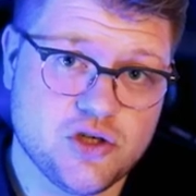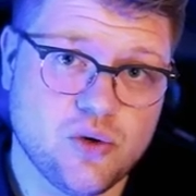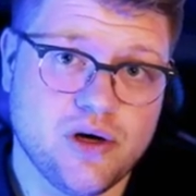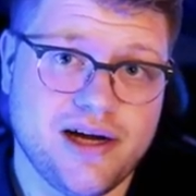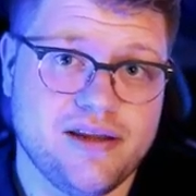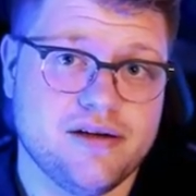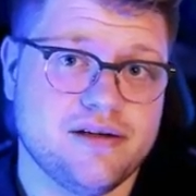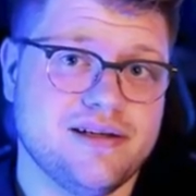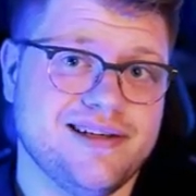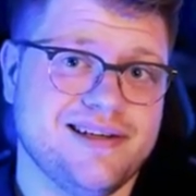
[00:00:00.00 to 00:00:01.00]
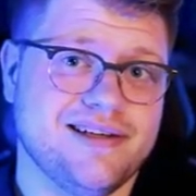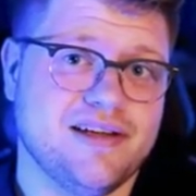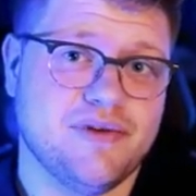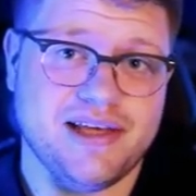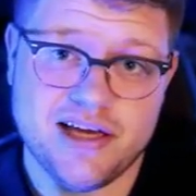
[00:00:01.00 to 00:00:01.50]
show either a
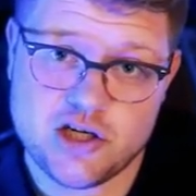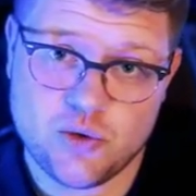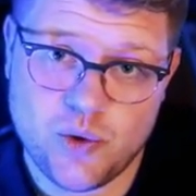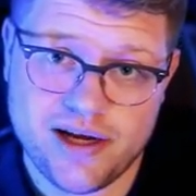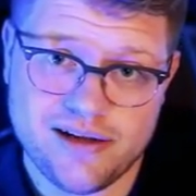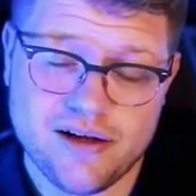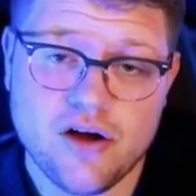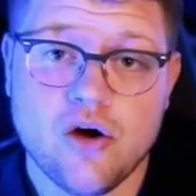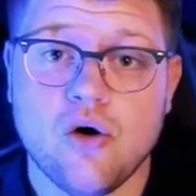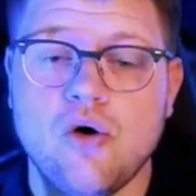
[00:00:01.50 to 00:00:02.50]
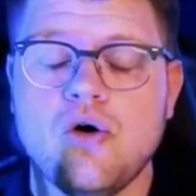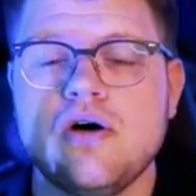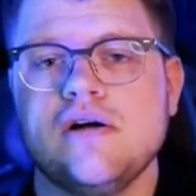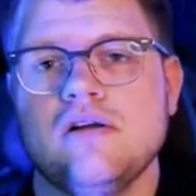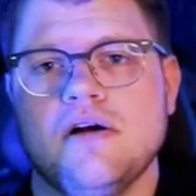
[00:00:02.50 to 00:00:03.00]
navigation rail
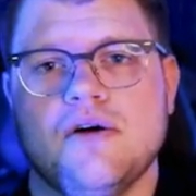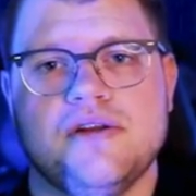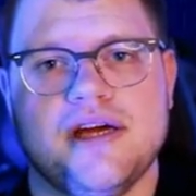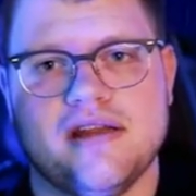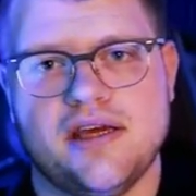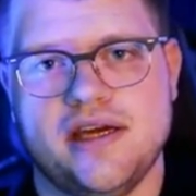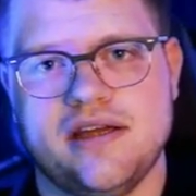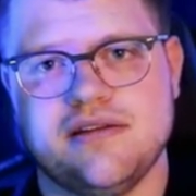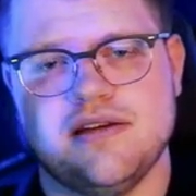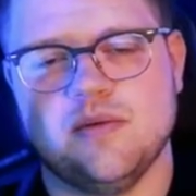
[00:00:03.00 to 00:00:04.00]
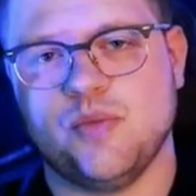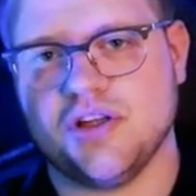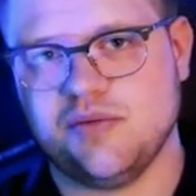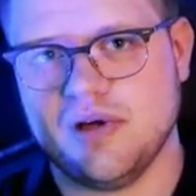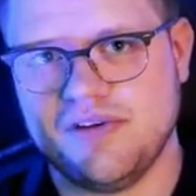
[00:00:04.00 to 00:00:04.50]
or, on the other hand, a
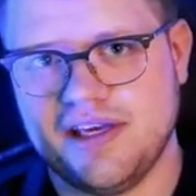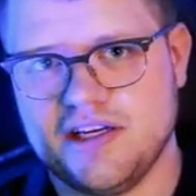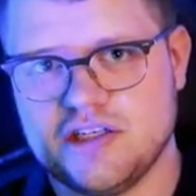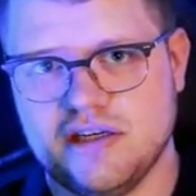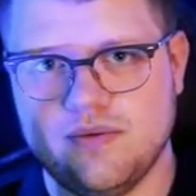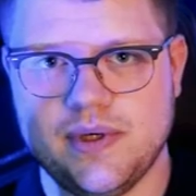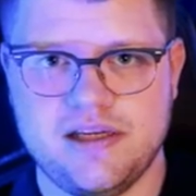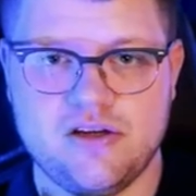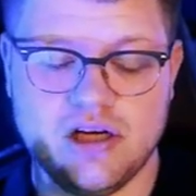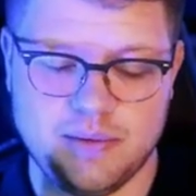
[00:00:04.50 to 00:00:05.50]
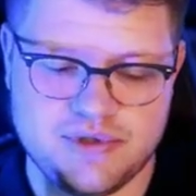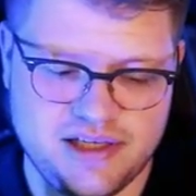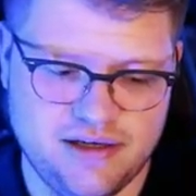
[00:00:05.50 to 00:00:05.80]
bottom navigation if we're in the collapse